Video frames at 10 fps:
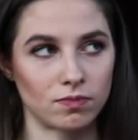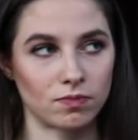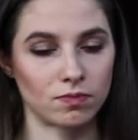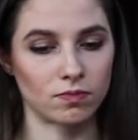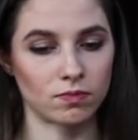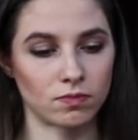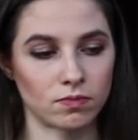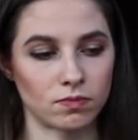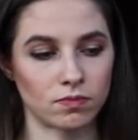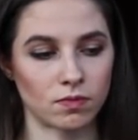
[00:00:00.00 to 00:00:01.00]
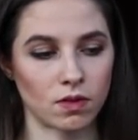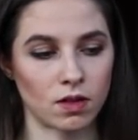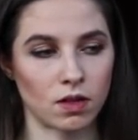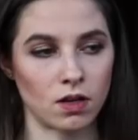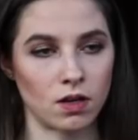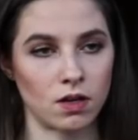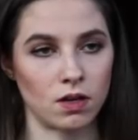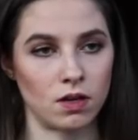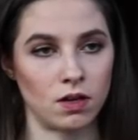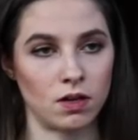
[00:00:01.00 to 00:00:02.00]

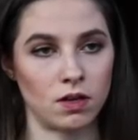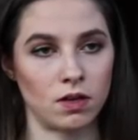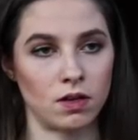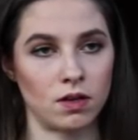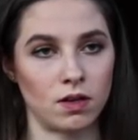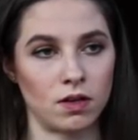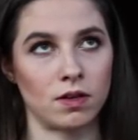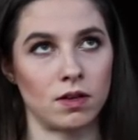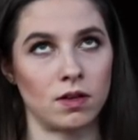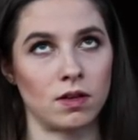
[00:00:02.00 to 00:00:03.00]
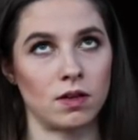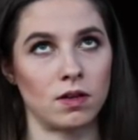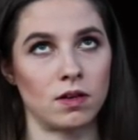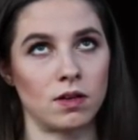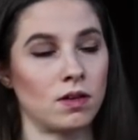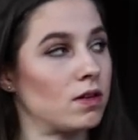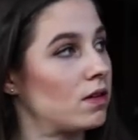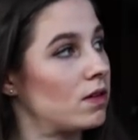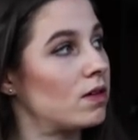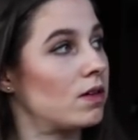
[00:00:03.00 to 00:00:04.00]

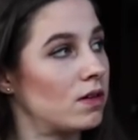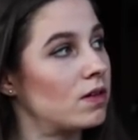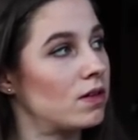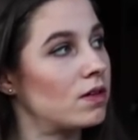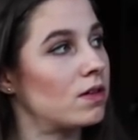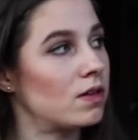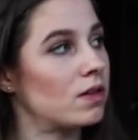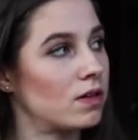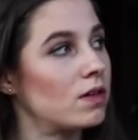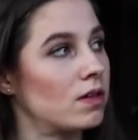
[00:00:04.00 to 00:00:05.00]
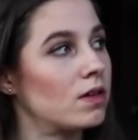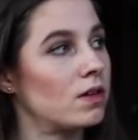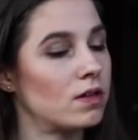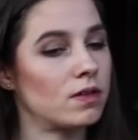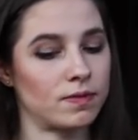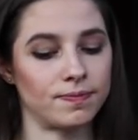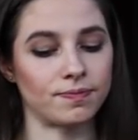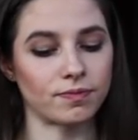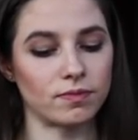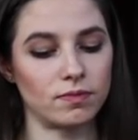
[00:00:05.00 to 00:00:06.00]

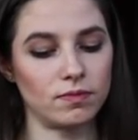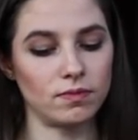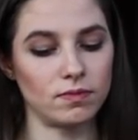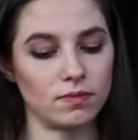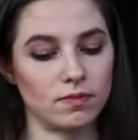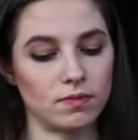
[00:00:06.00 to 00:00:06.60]
[no speech]